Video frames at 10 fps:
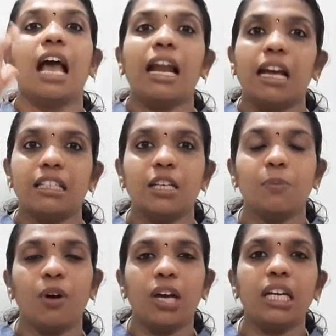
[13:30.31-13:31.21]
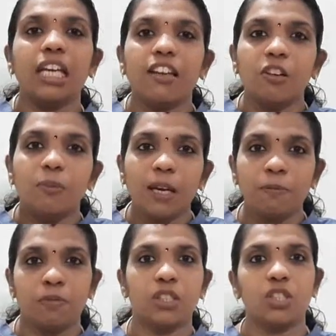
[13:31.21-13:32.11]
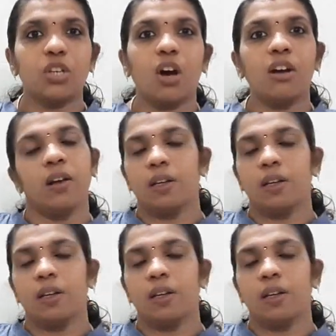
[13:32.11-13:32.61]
and at a point he will be stop